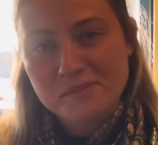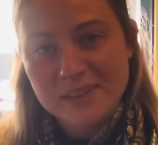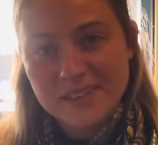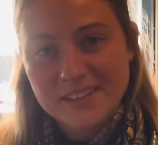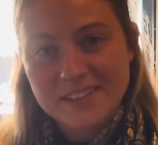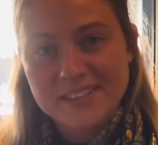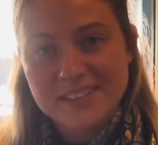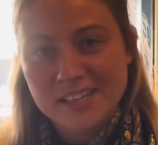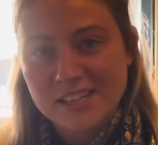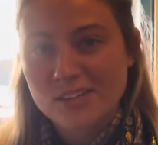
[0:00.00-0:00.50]
me
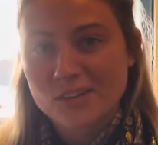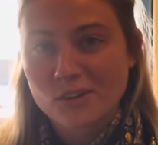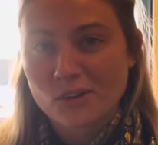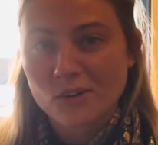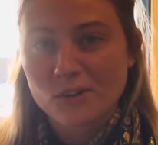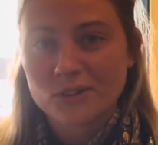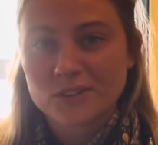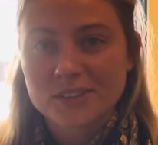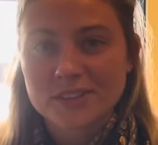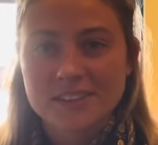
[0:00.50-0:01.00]
the
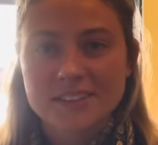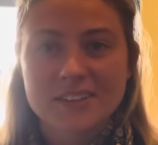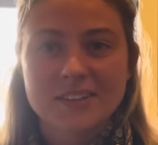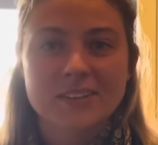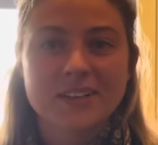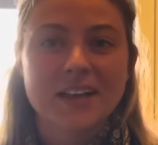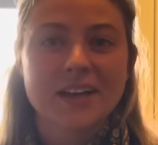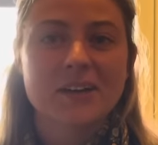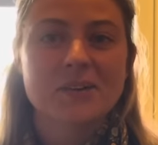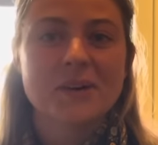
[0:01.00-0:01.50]
10-year-old. And they
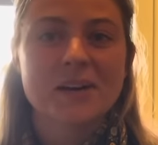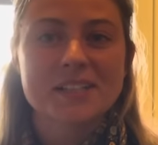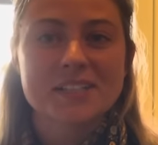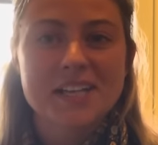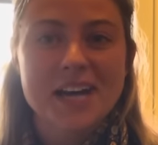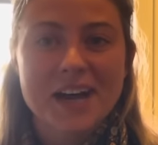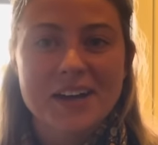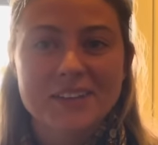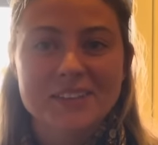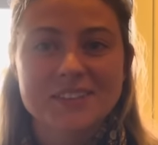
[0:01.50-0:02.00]
were like, watch
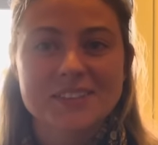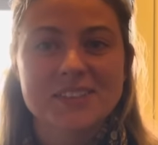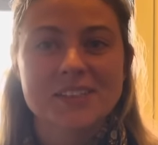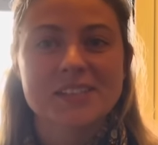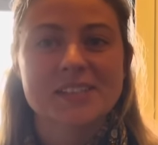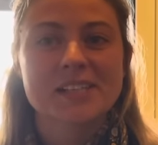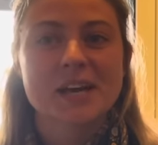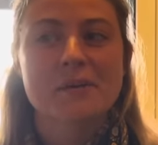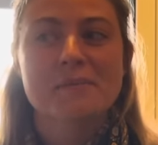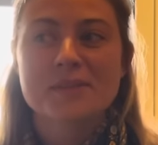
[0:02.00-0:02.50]
out,
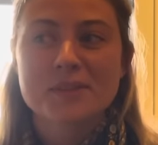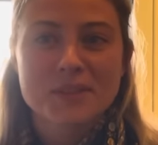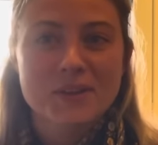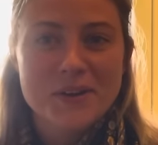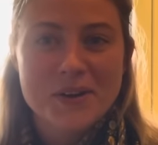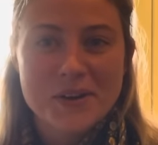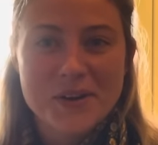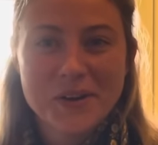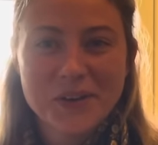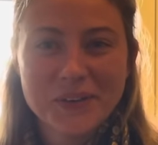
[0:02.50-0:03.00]
she's coming
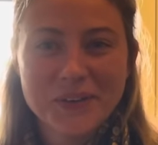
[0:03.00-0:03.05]
through.